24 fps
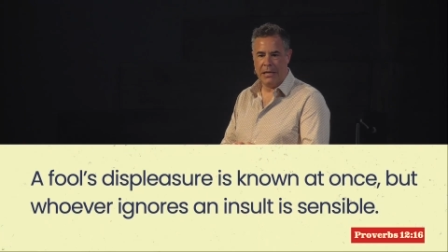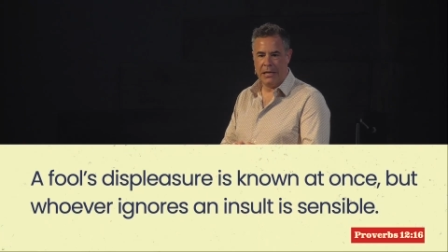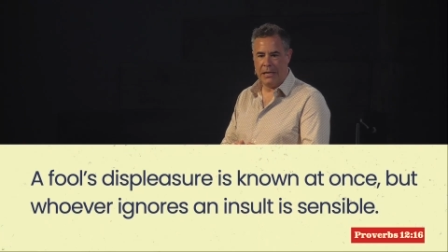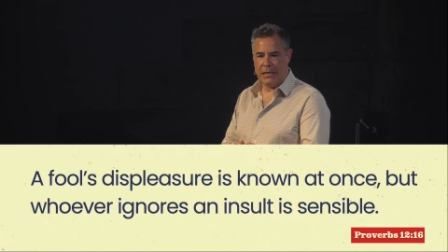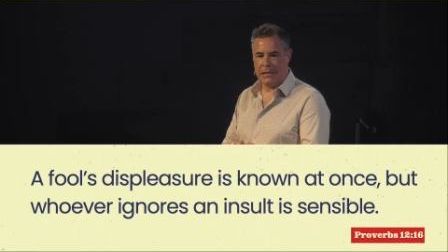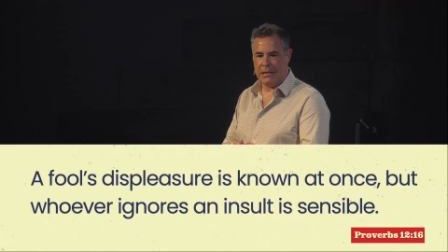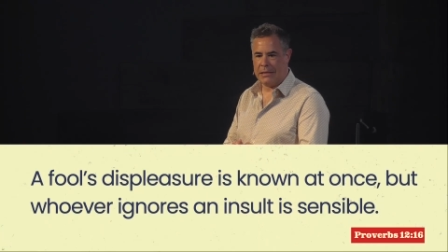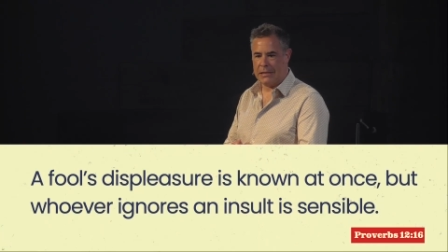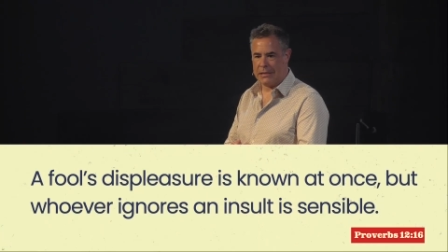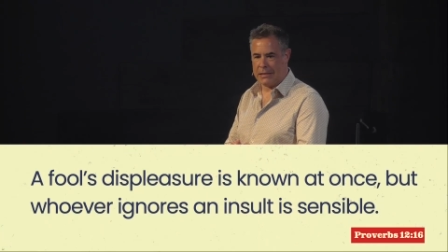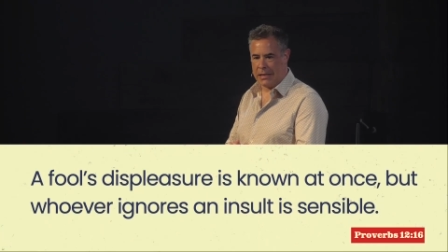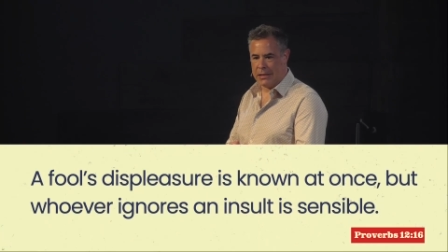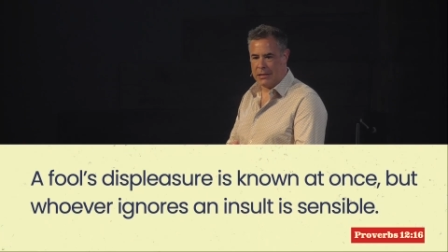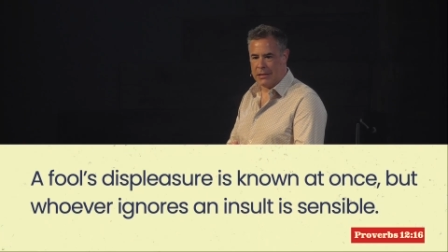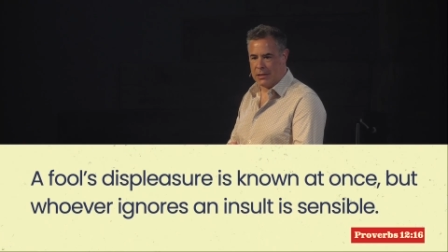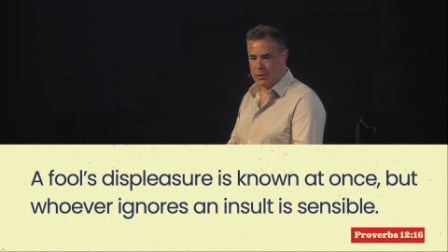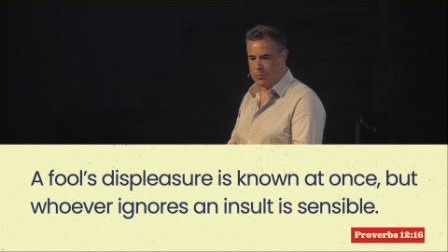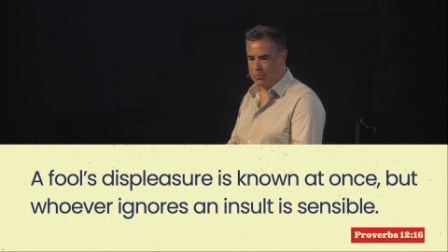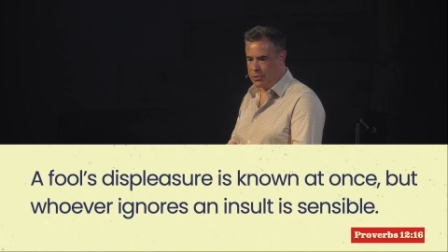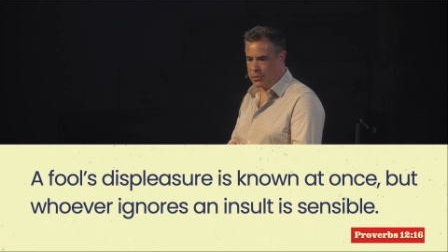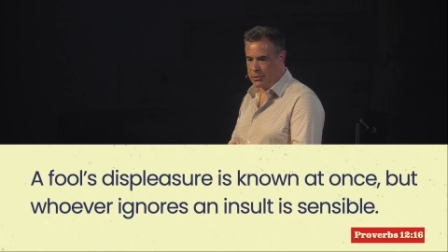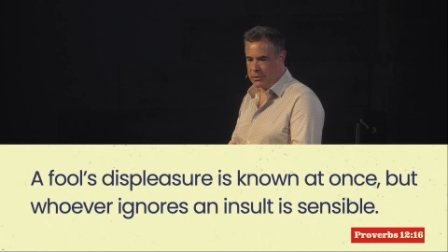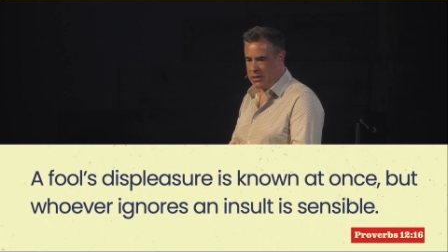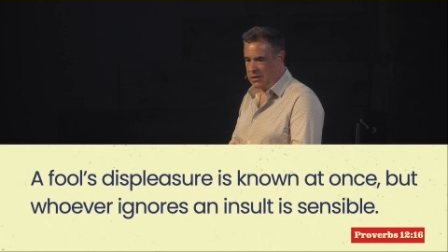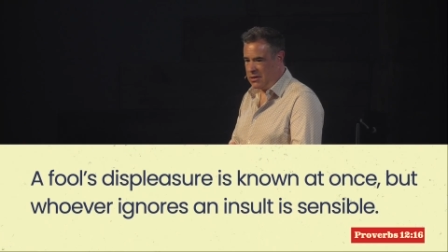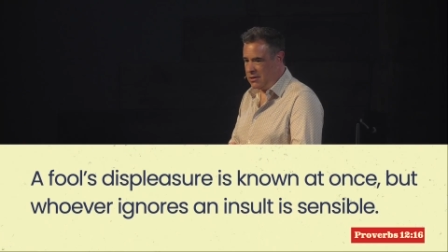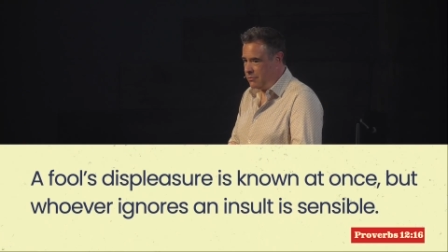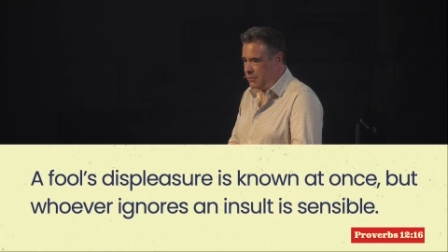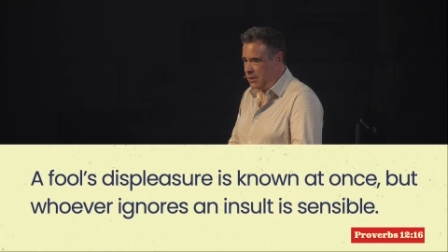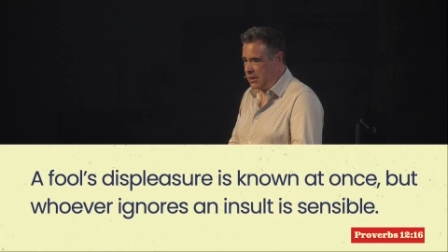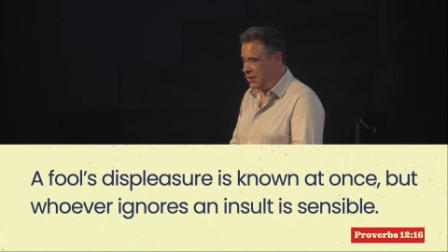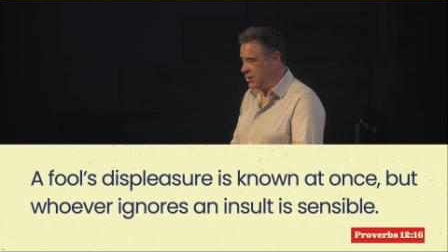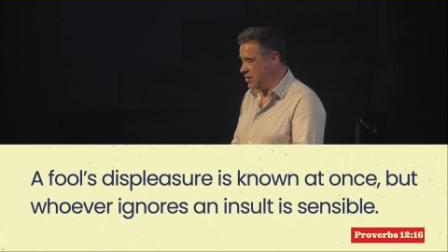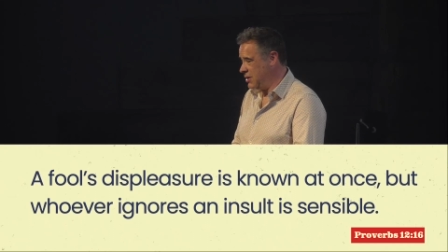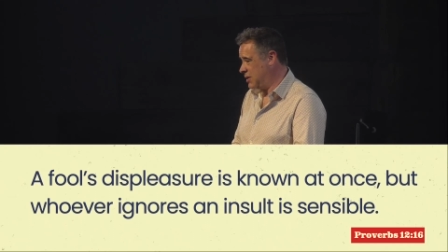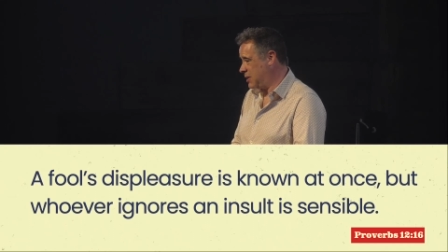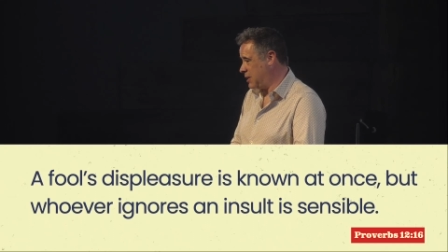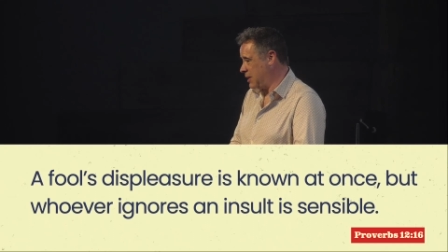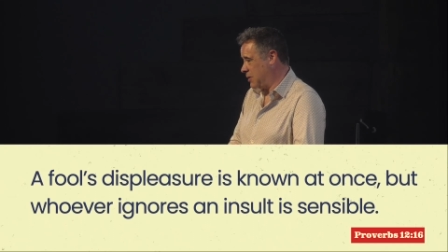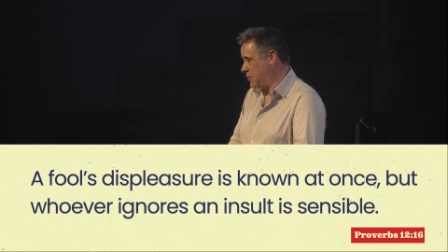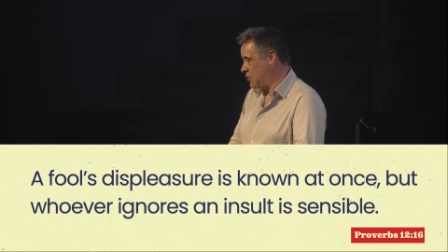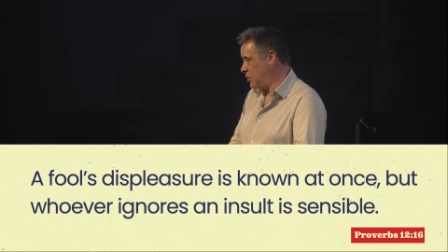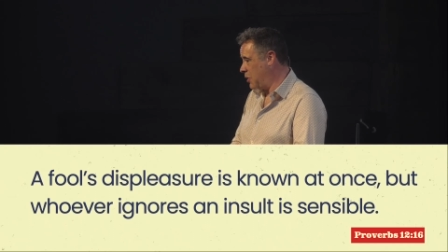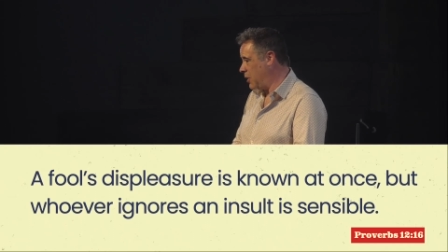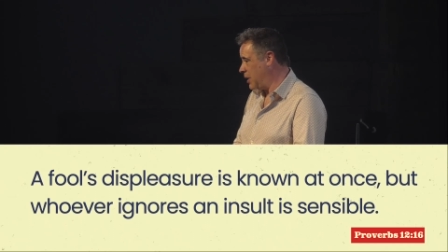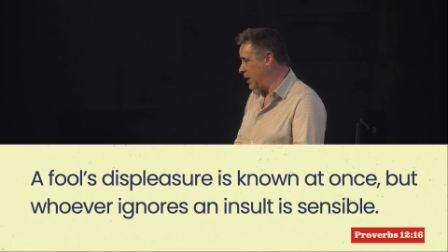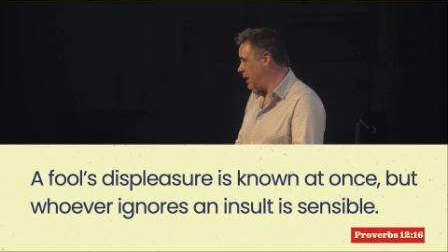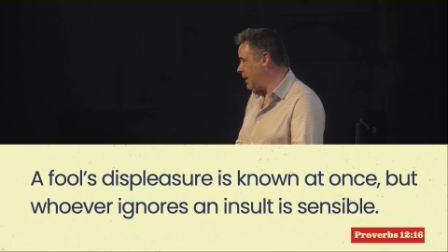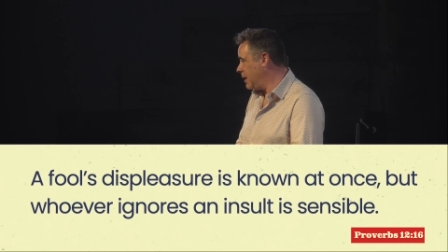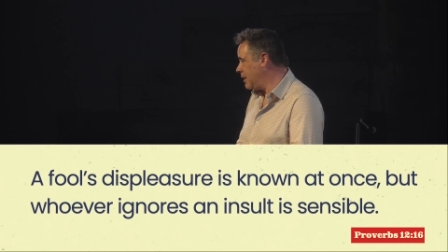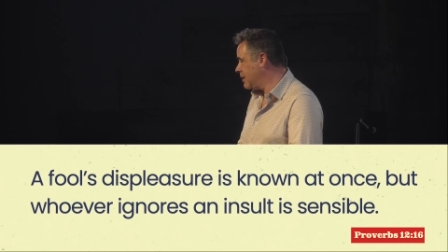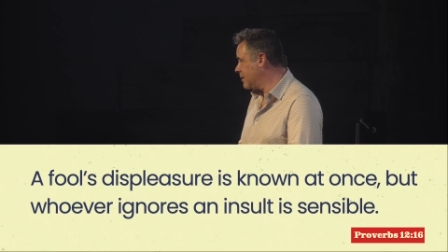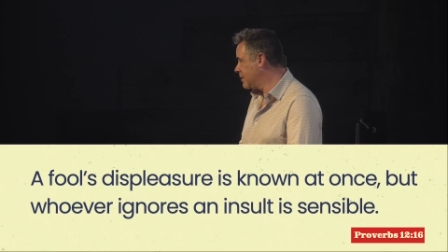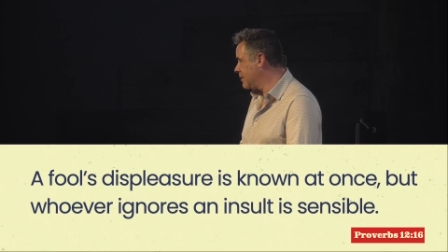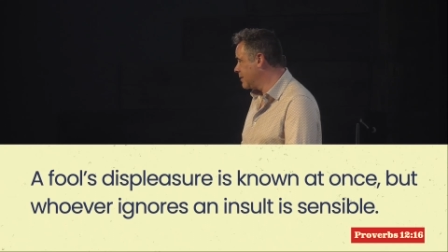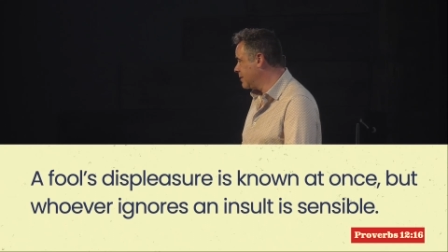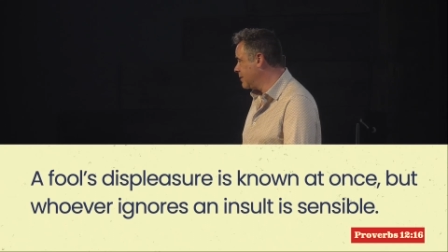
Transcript: is sensible. You know, we can just ignore it,